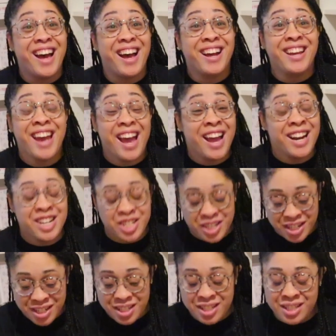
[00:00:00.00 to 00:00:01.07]
Again, she
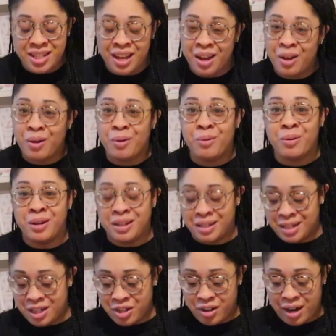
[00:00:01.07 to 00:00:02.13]
is so
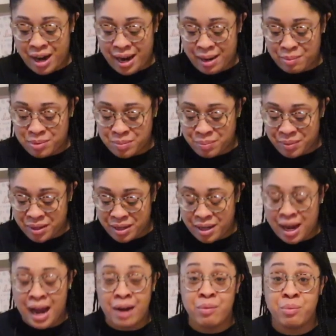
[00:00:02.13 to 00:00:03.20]
underhyped, but
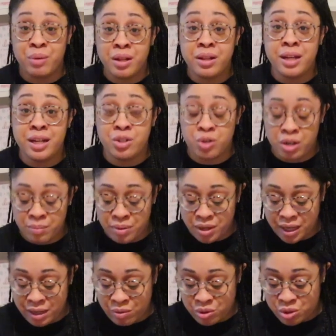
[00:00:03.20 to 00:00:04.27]
I really enjoyed her book.
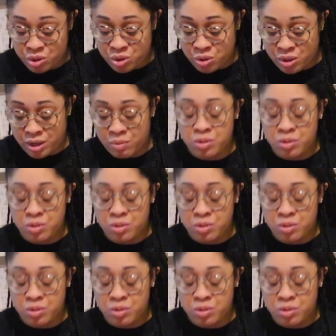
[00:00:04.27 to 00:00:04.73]
It was short.